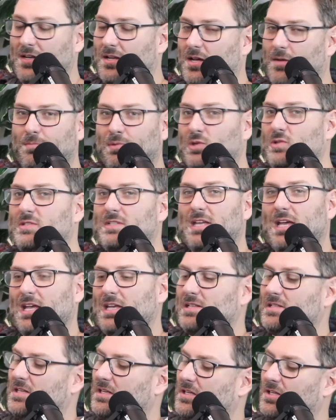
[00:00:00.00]
Now, Blue Sky
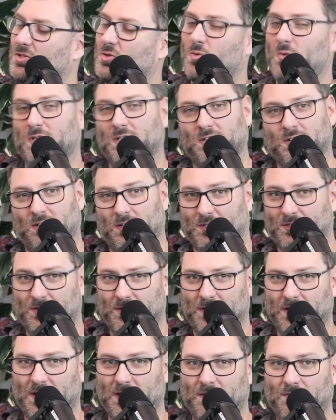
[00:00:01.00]
is like a Twitter
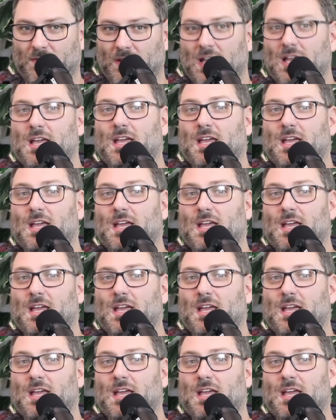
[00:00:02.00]
alternative.